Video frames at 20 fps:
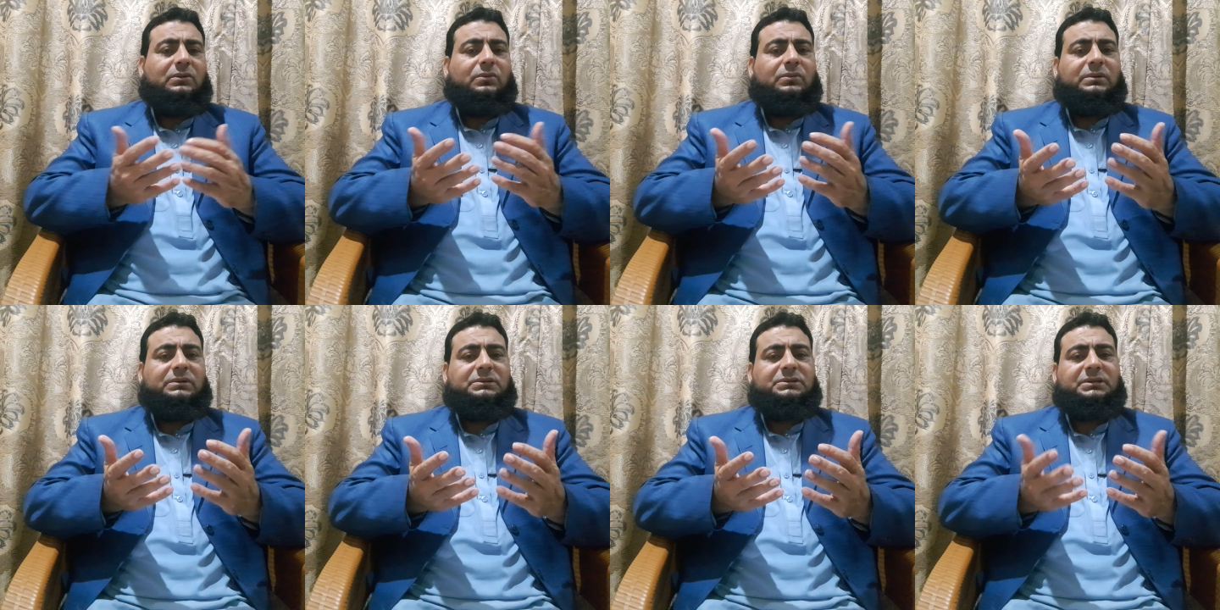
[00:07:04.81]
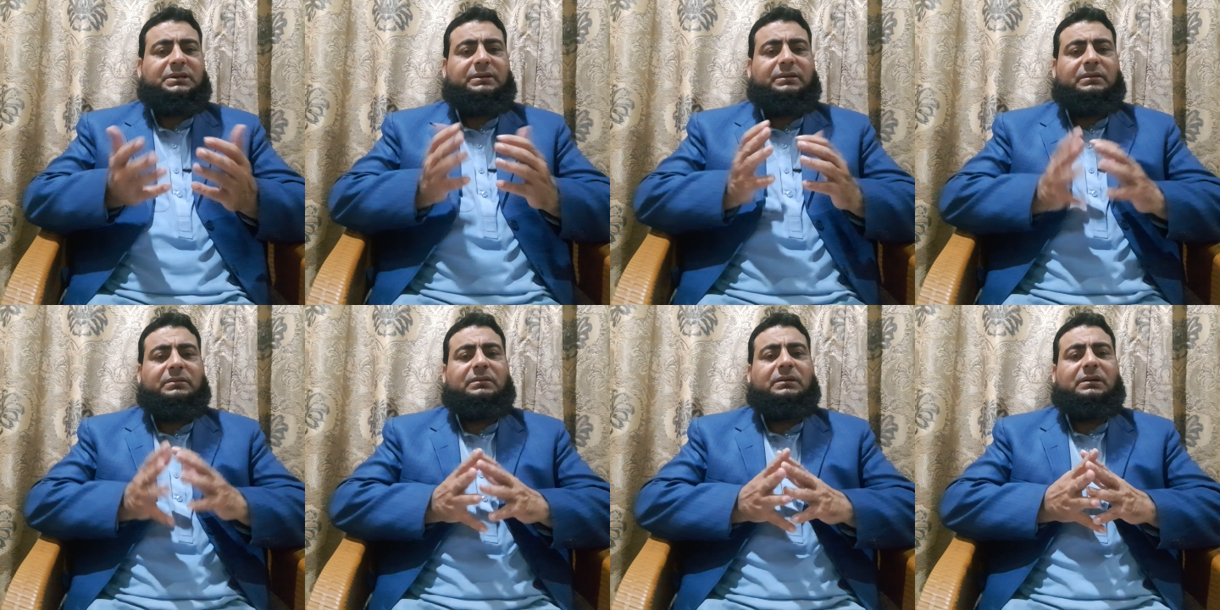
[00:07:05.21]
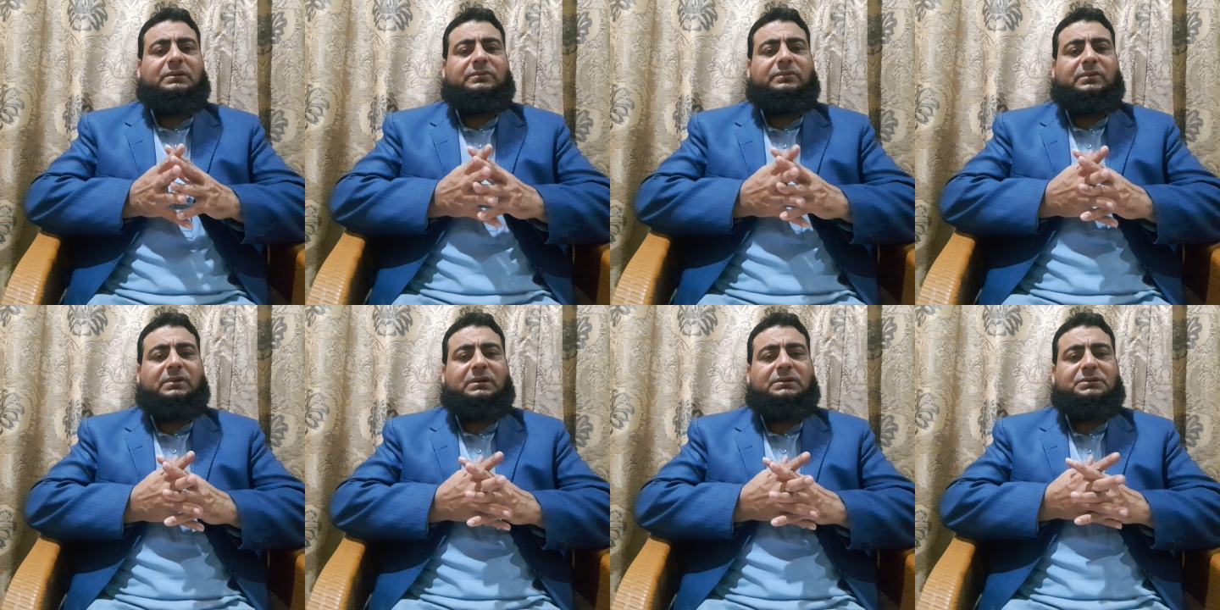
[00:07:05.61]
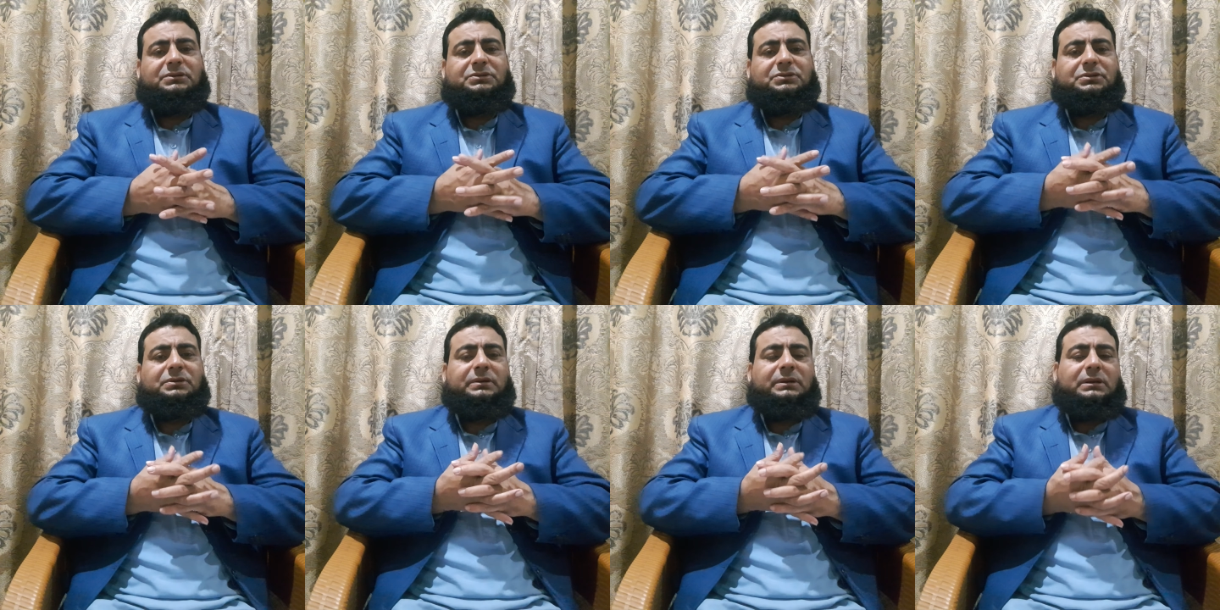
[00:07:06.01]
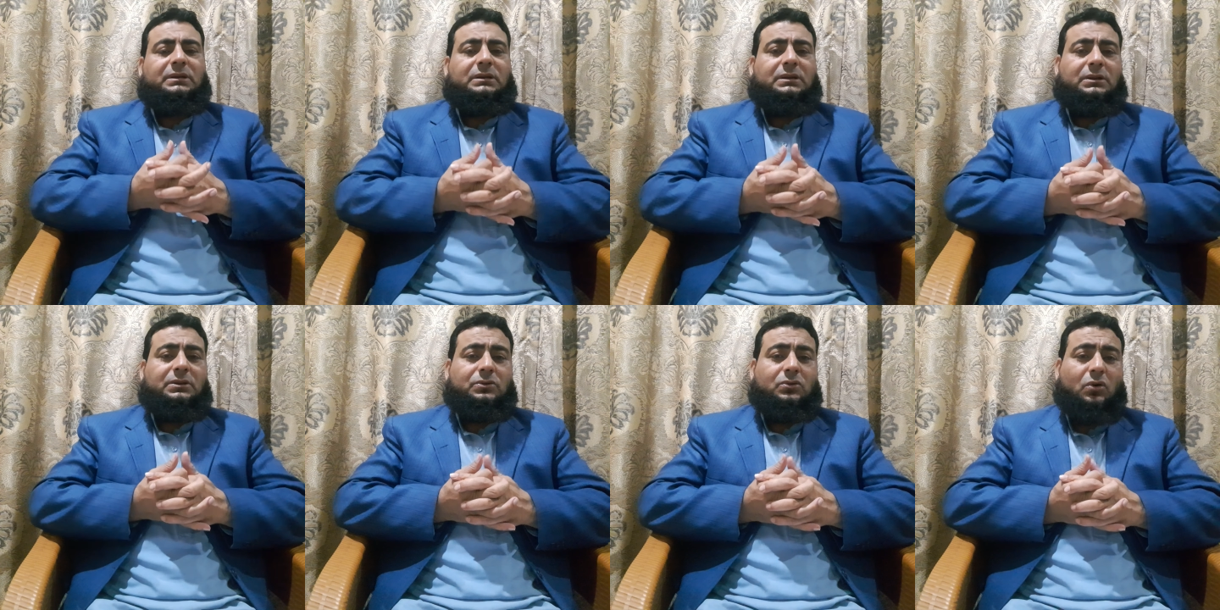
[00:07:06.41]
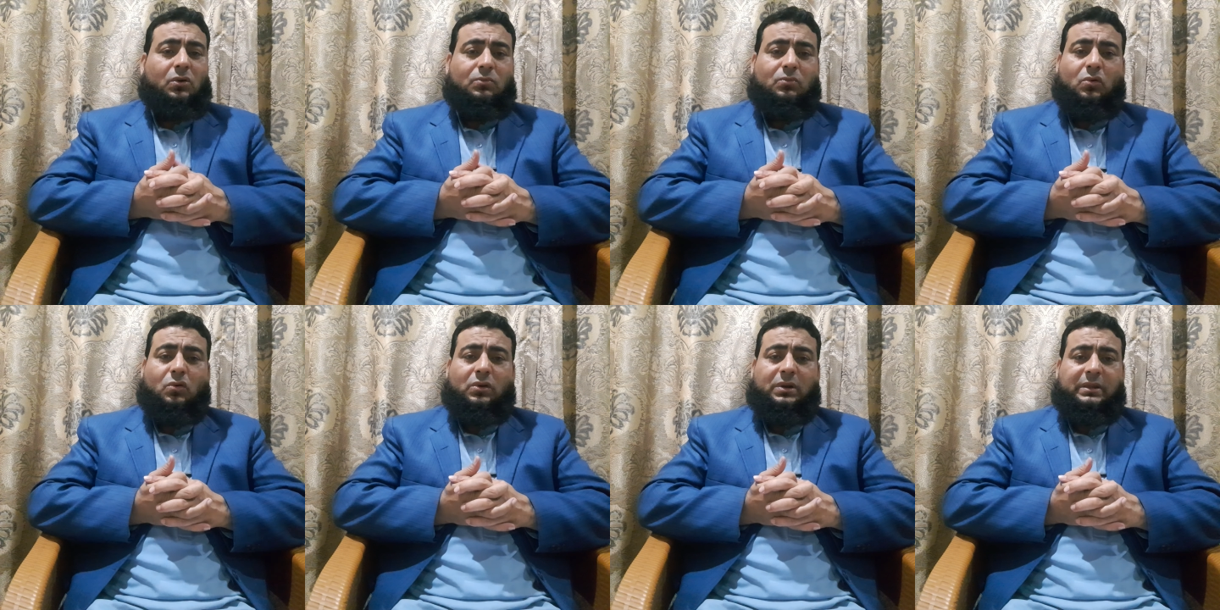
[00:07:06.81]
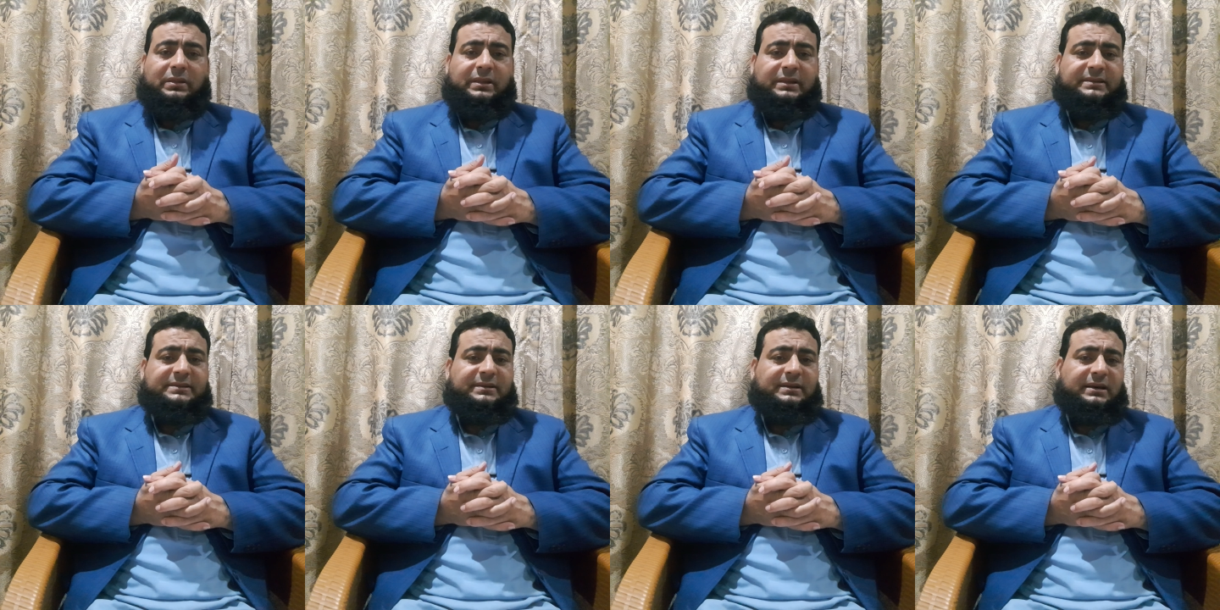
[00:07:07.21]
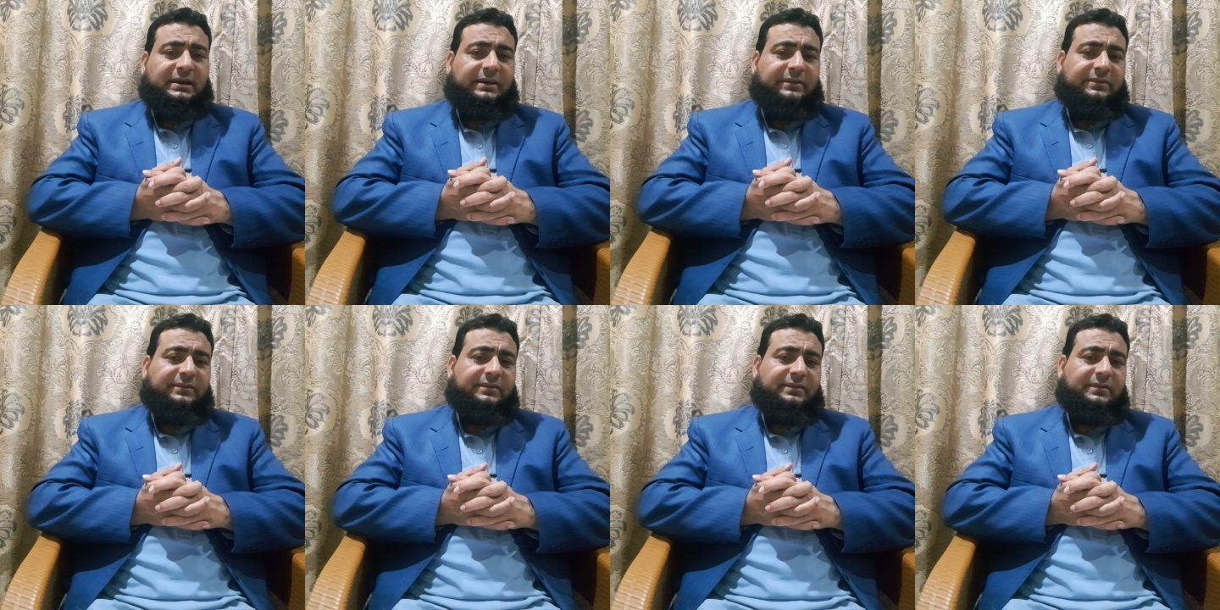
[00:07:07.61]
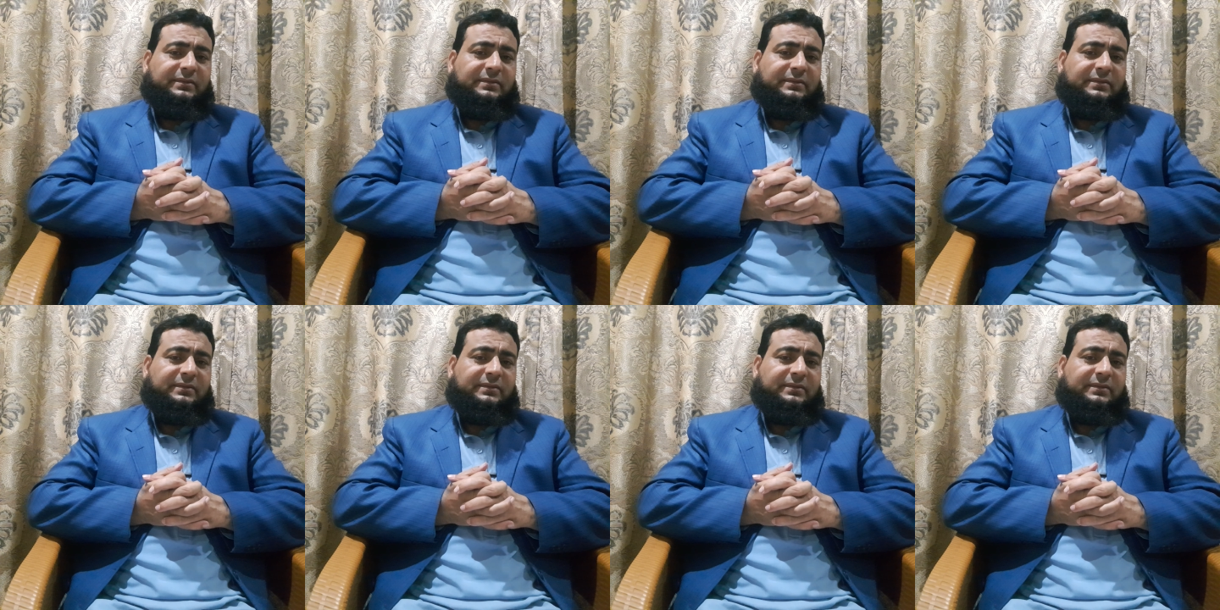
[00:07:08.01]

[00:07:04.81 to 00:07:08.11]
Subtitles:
what she does not want no more in this life?